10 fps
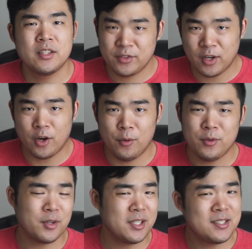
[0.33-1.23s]
So,
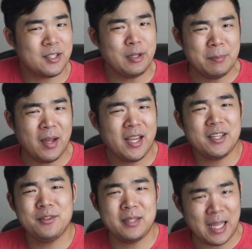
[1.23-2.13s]
you're considering buying a
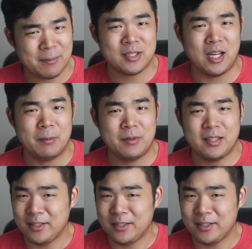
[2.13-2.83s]
new laptop.